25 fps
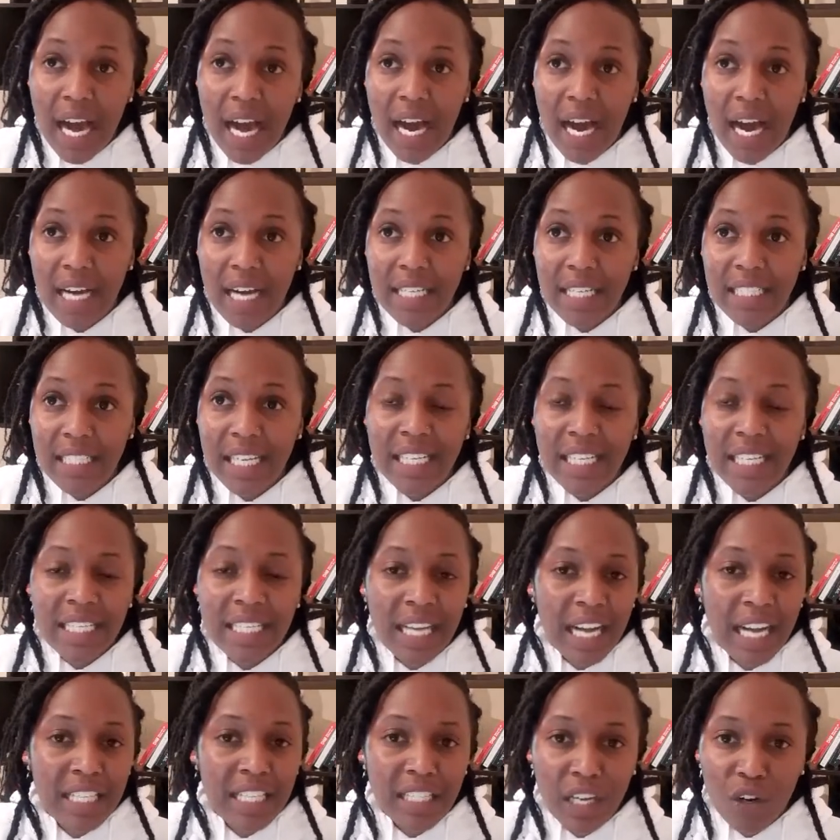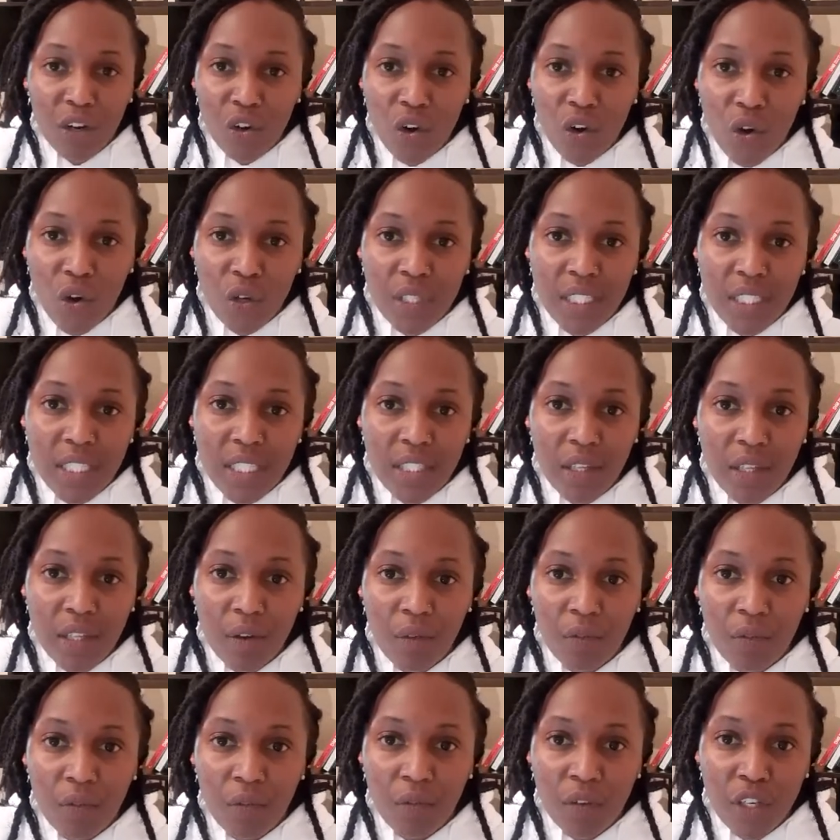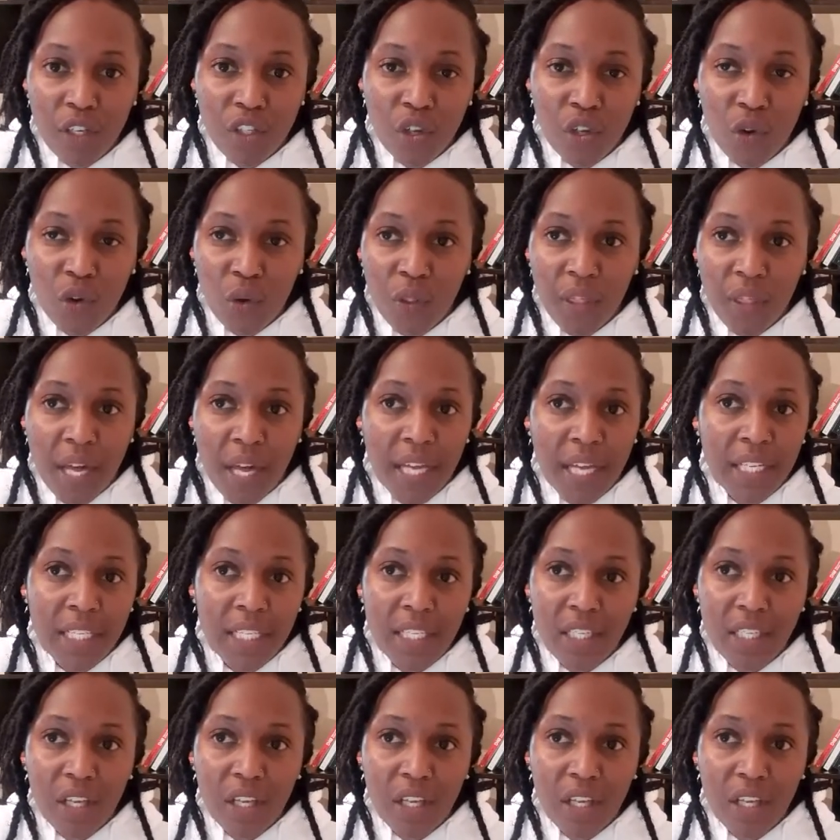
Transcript: And it cuts across video that,